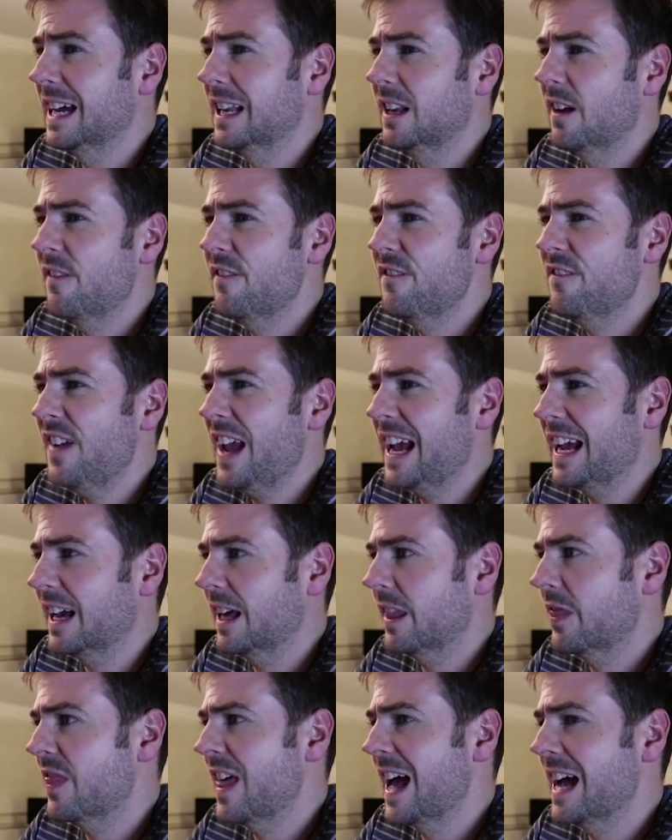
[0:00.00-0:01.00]
and I
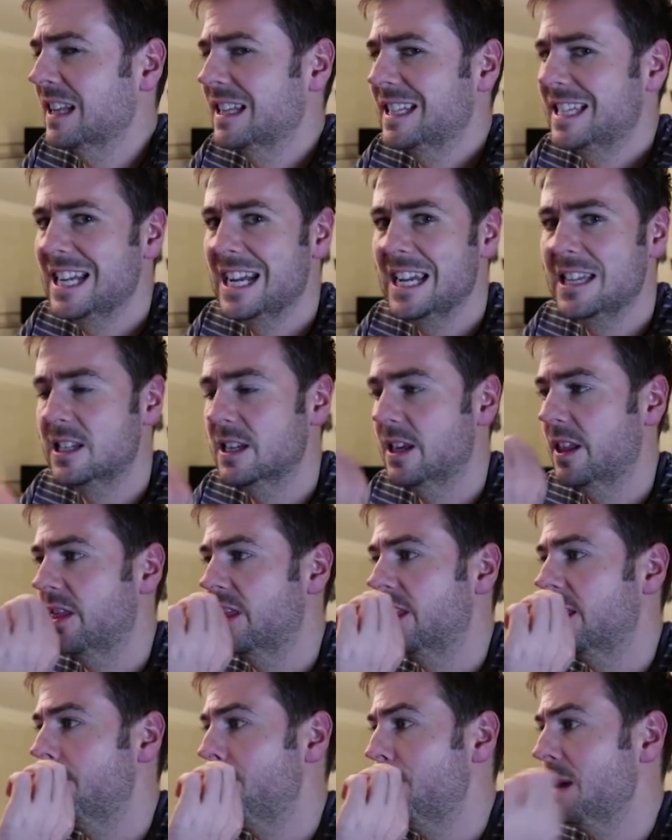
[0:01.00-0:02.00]
think that did
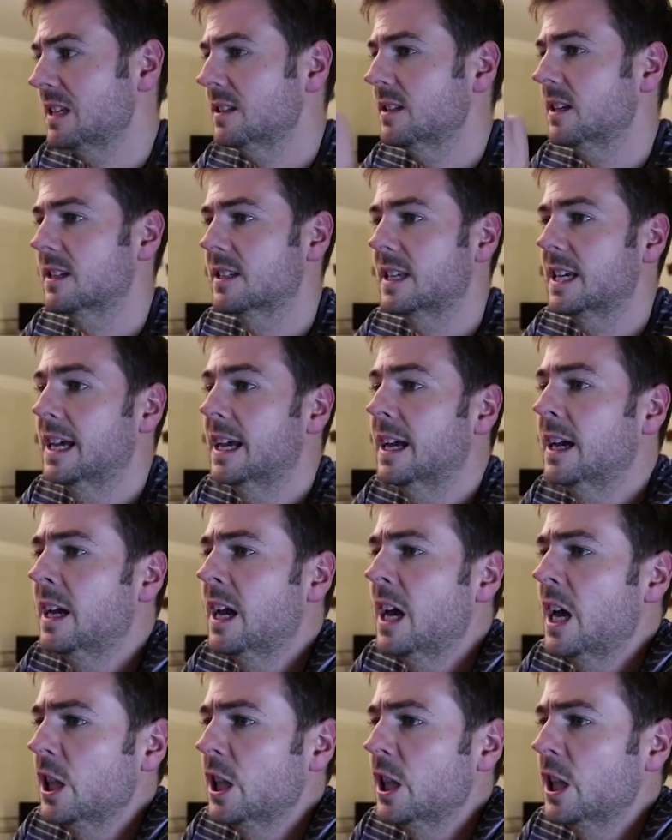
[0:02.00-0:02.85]
the business here.